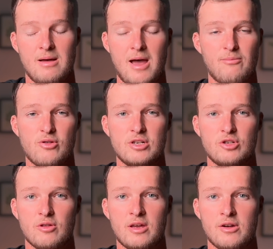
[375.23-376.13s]
I'm pretty
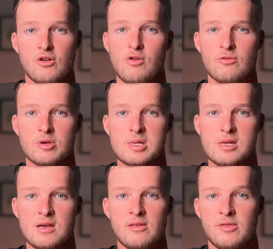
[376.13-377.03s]
sure that no one would
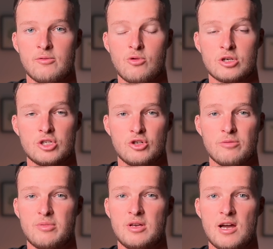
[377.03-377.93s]
say that the watch
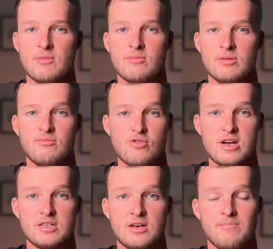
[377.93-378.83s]
should become a bit
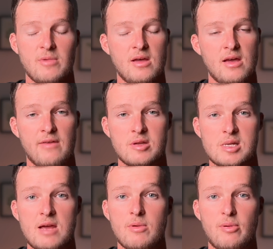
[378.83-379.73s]
brighter. And the
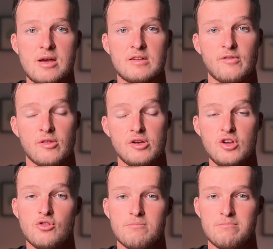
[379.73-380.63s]
same applies for the
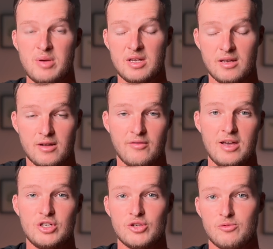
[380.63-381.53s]
new big
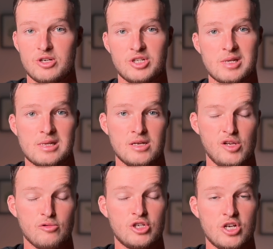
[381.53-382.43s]
innovation, which is the
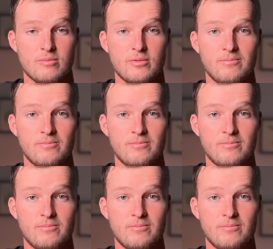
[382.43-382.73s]
new chip.